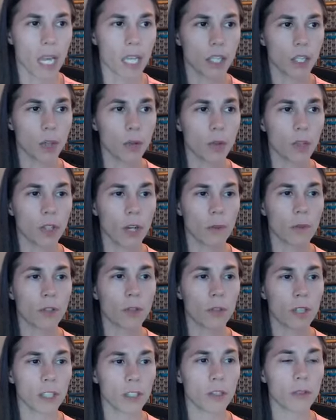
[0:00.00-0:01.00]

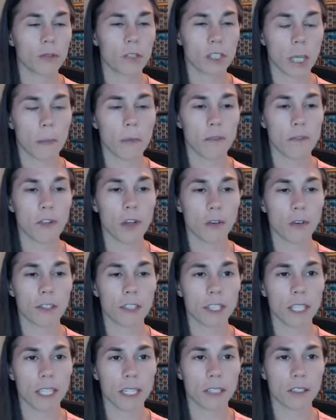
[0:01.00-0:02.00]
You can do some of those
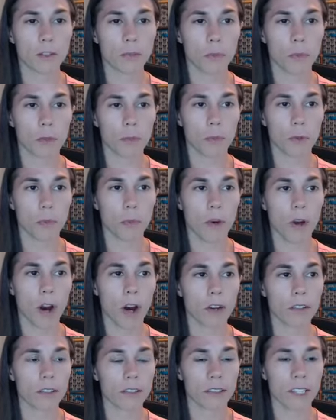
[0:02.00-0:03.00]
things with Boom
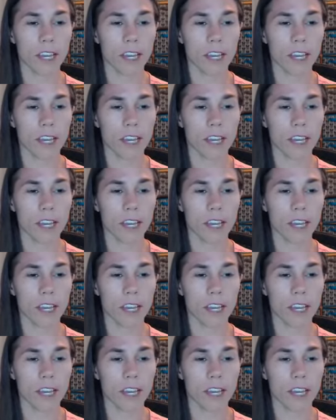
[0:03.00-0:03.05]
Cards.